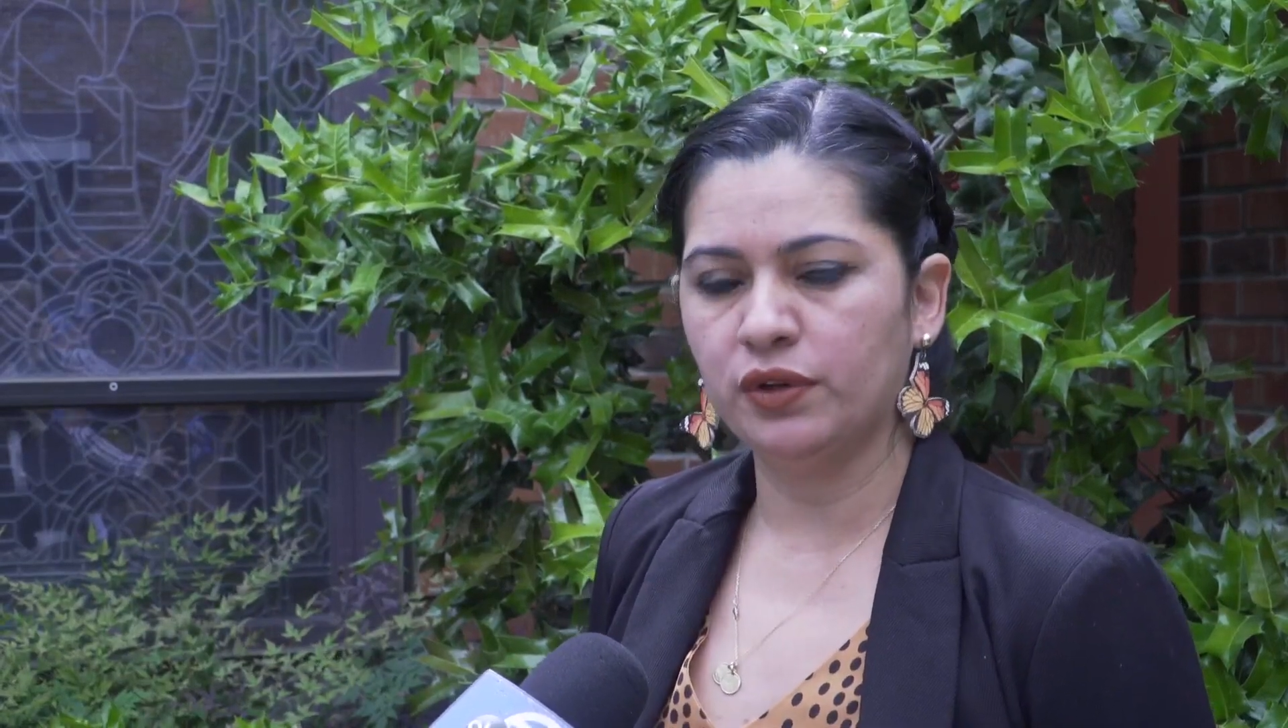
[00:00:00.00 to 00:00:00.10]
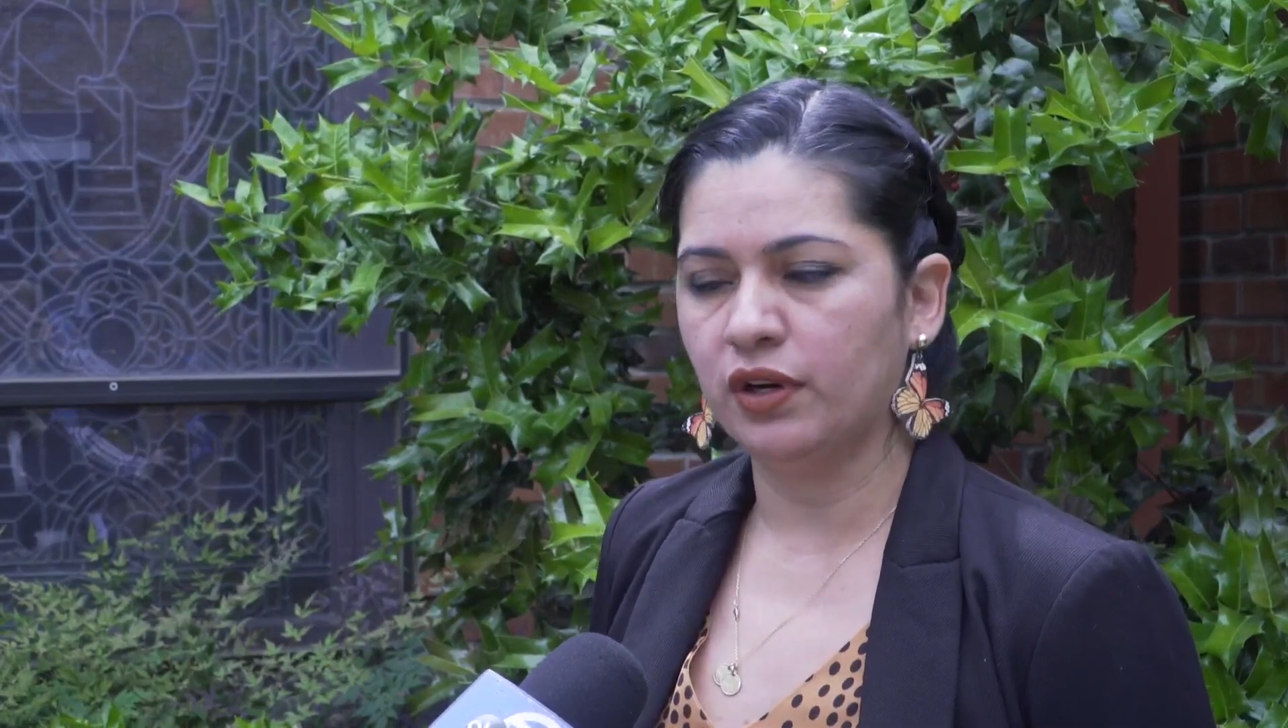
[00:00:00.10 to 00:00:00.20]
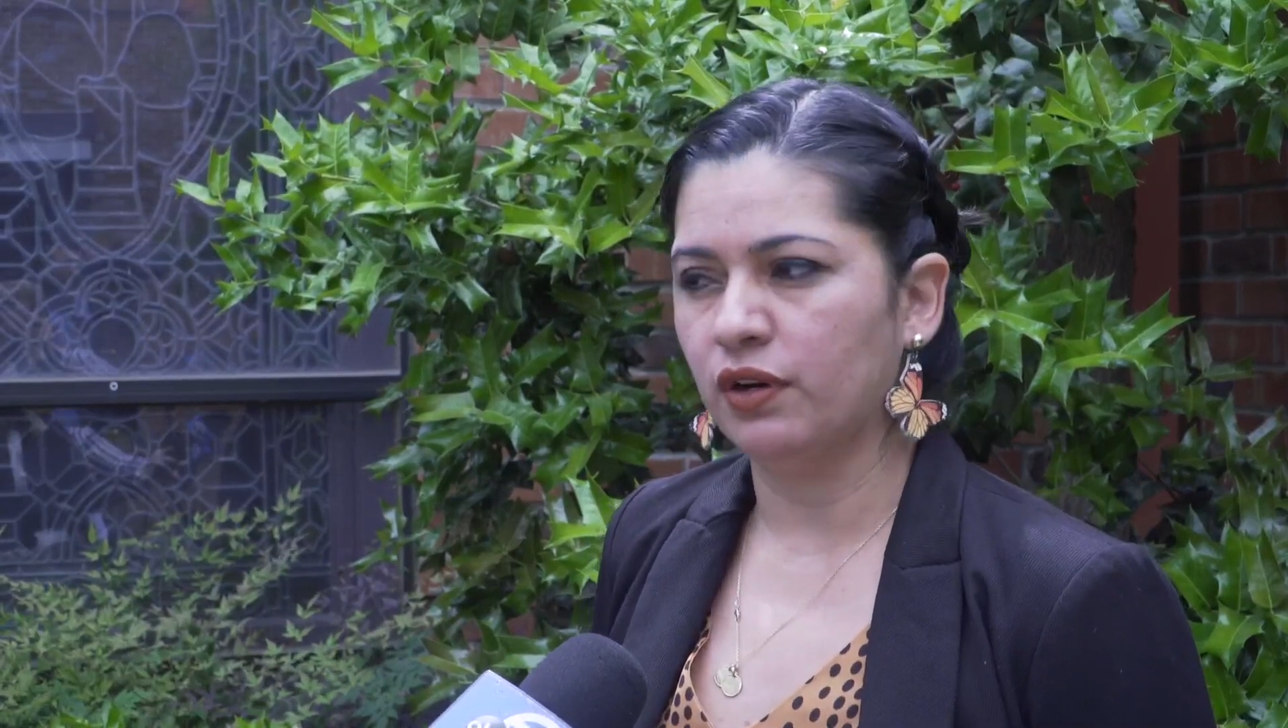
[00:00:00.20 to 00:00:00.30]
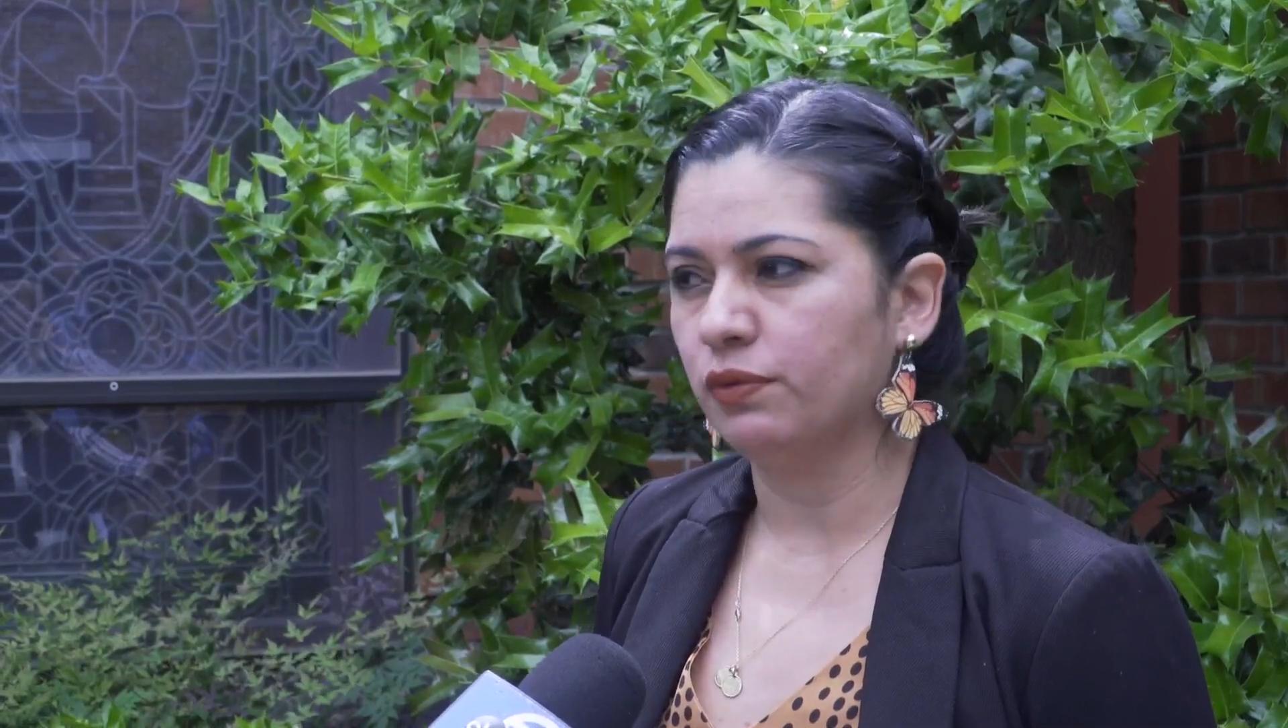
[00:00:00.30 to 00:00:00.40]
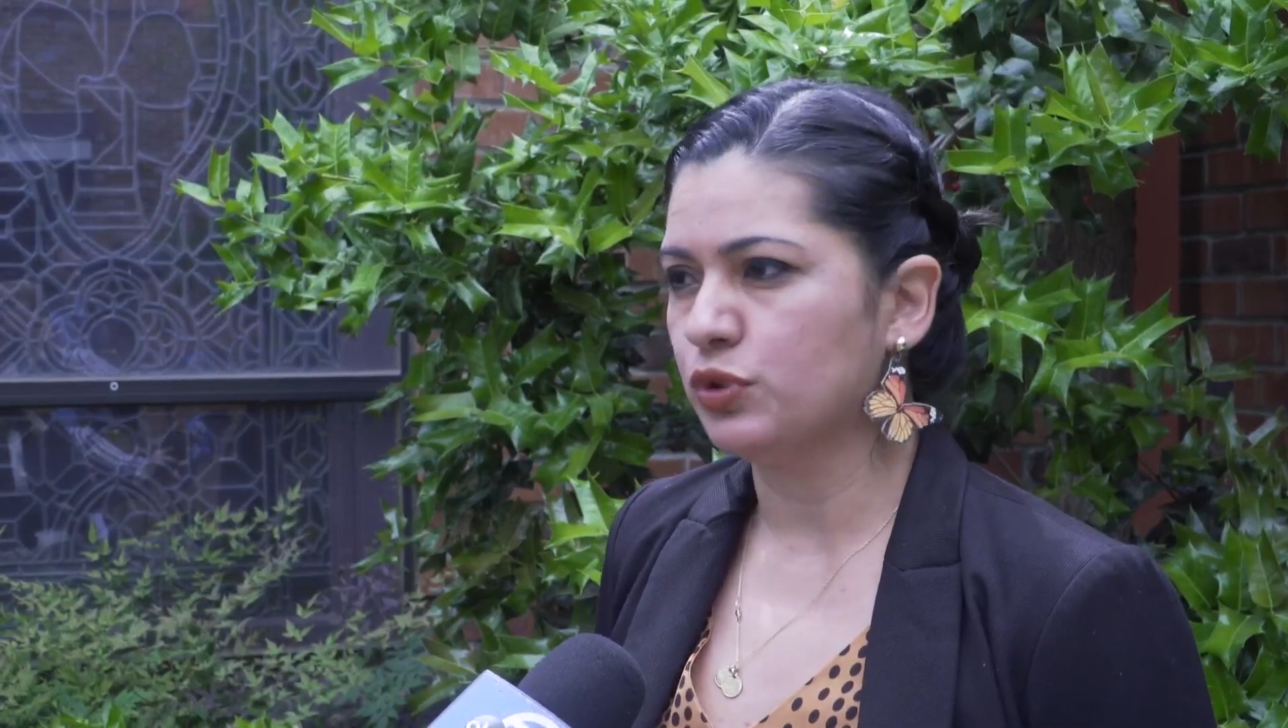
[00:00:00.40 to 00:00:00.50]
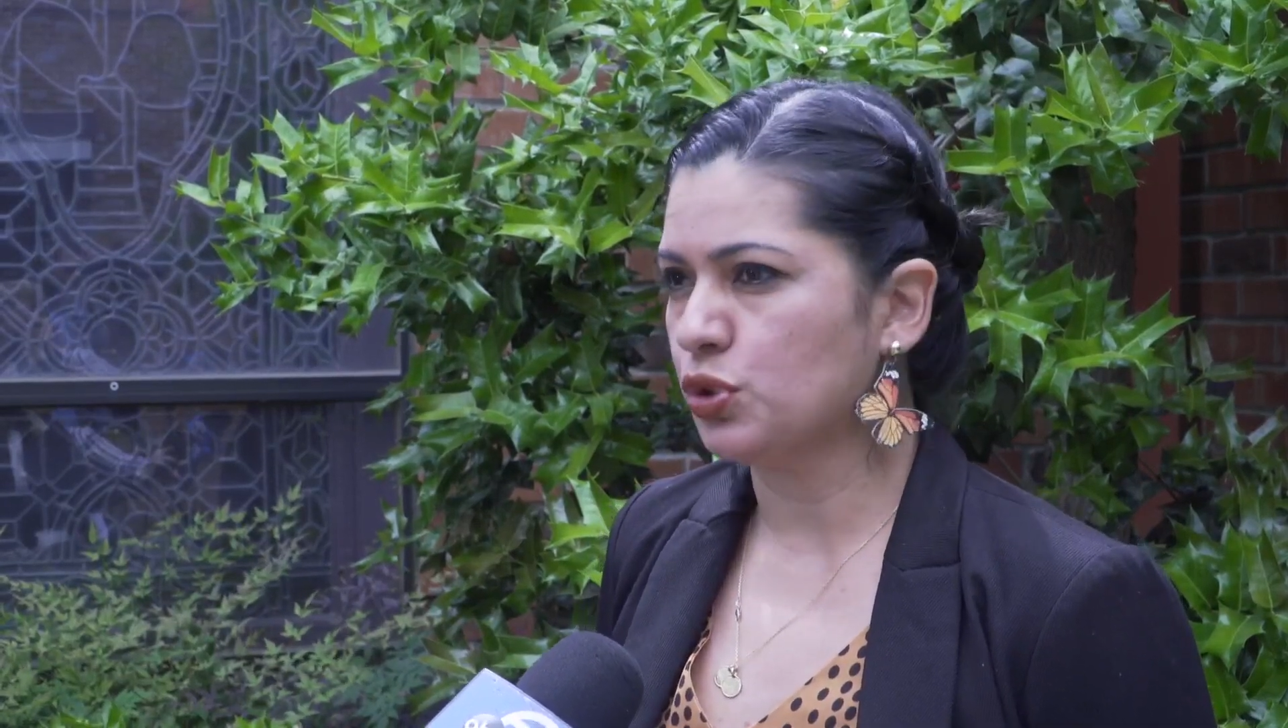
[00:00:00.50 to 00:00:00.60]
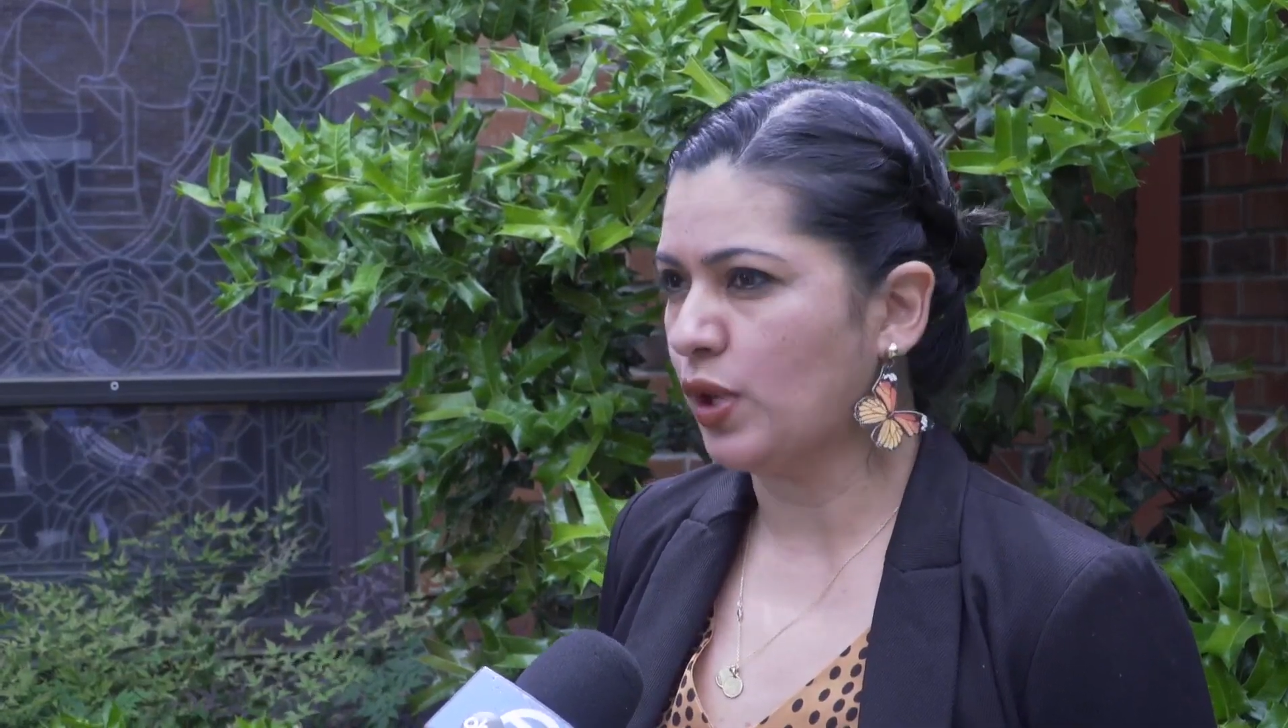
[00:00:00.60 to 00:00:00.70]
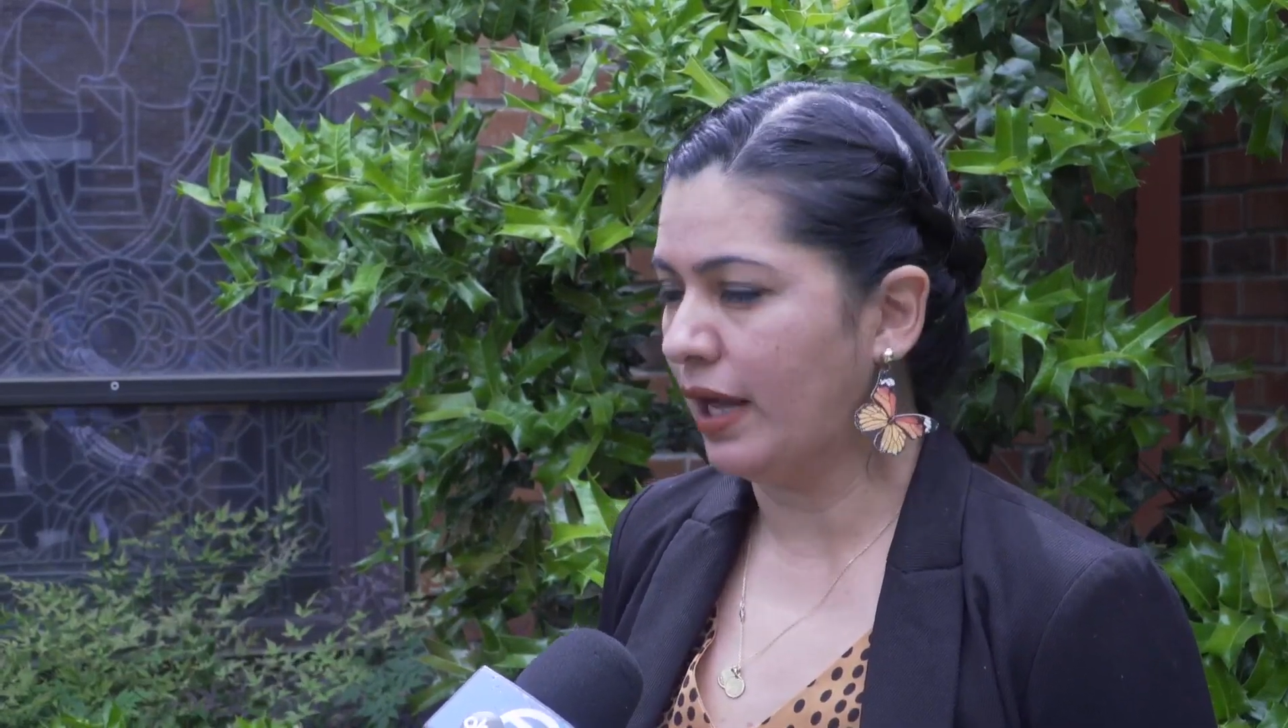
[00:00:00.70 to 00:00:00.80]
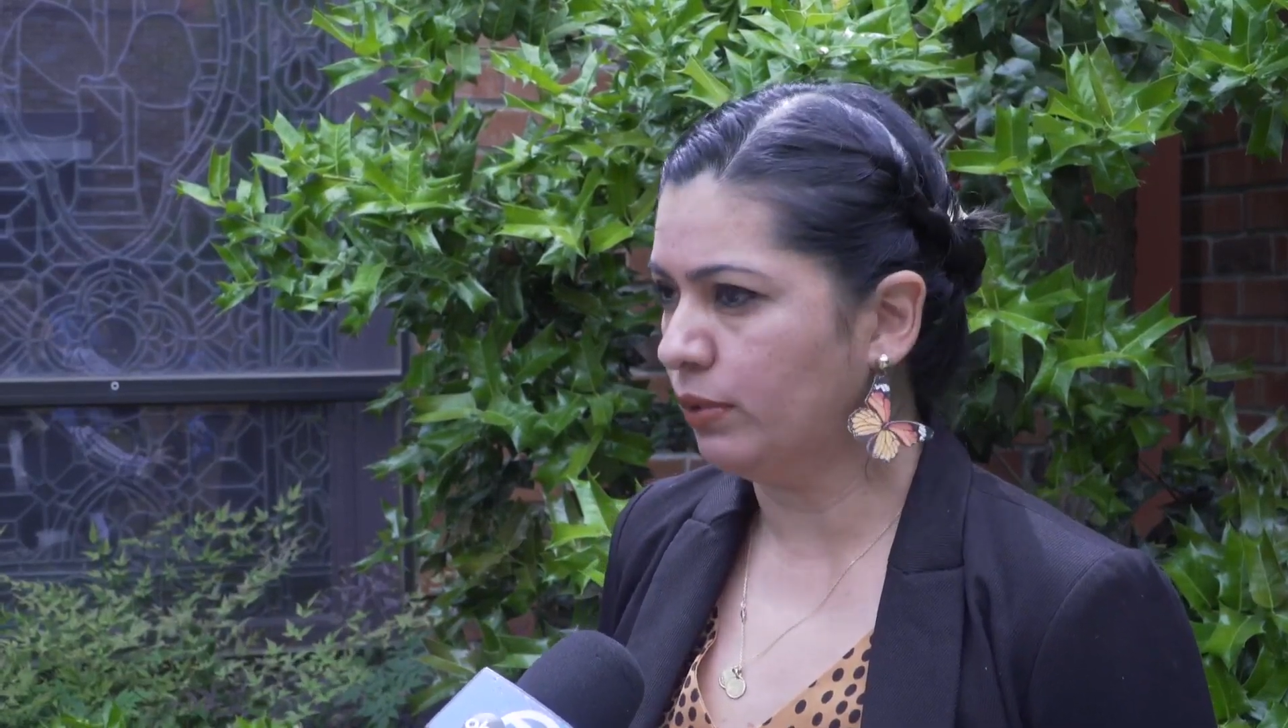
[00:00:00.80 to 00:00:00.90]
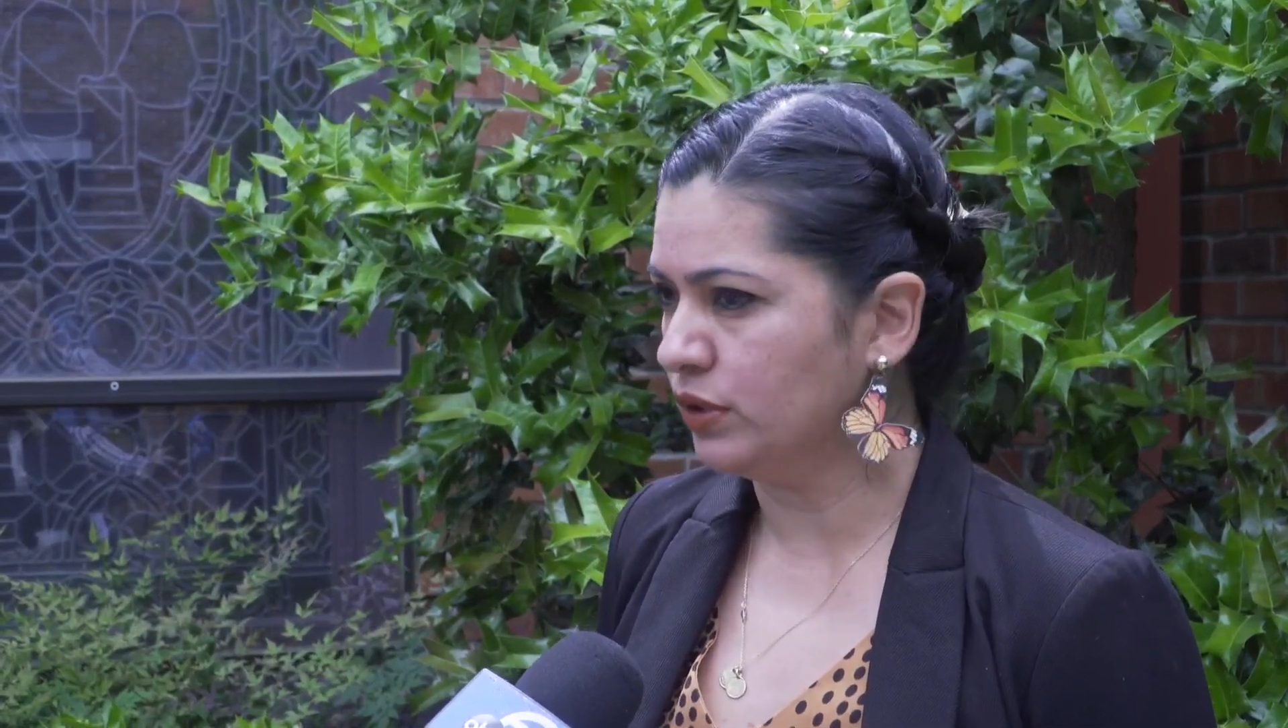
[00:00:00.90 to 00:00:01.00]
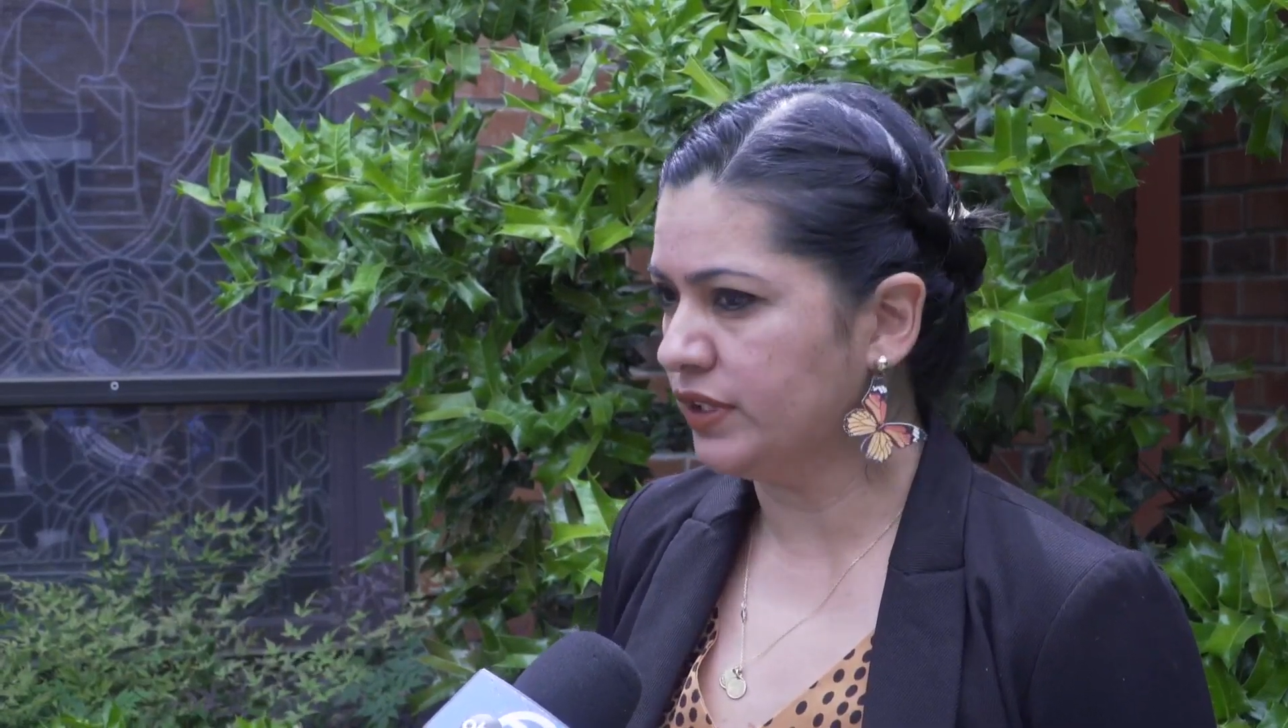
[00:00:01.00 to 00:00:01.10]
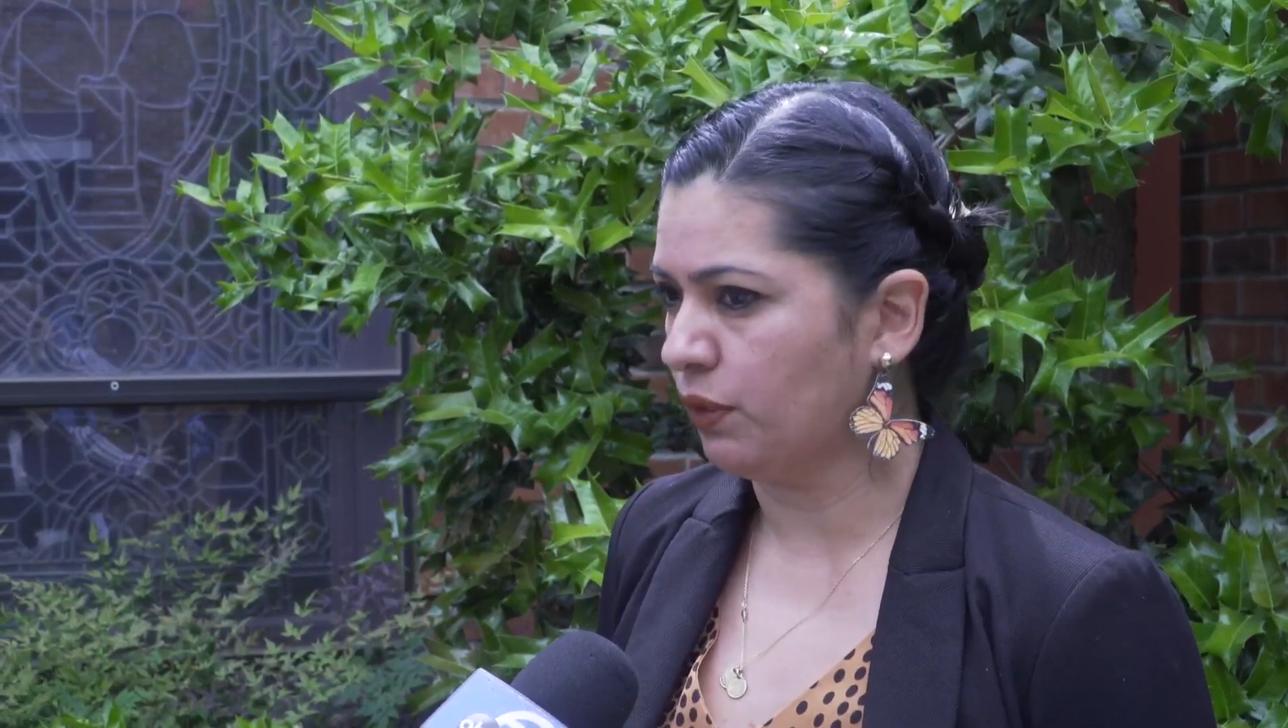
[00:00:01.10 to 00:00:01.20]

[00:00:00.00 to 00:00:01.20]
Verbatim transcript: their travel,